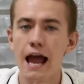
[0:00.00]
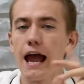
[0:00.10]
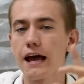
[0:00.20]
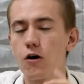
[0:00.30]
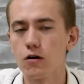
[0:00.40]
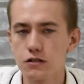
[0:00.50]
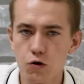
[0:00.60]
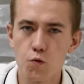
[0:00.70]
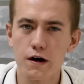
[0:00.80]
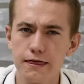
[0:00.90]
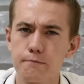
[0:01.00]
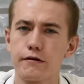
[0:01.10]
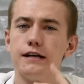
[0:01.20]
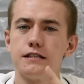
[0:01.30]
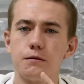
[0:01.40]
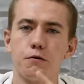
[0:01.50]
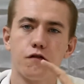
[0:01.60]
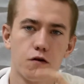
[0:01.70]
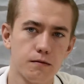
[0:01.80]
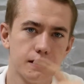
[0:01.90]
and also what the price to
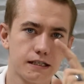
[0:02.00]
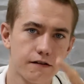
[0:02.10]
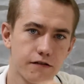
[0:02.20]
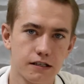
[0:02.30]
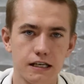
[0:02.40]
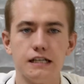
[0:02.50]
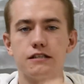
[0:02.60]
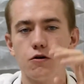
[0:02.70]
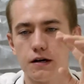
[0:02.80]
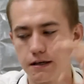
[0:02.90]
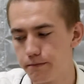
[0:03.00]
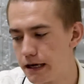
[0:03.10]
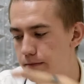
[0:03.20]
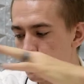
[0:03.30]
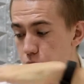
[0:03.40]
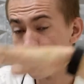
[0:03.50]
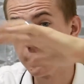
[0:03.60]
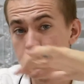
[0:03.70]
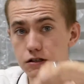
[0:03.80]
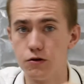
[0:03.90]
performance difference is going to be between
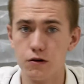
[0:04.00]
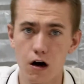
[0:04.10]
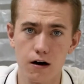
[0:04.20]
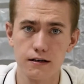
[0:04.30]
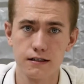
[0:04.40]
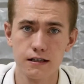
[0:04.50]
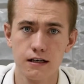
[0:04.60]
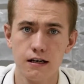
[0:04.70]
these two cards.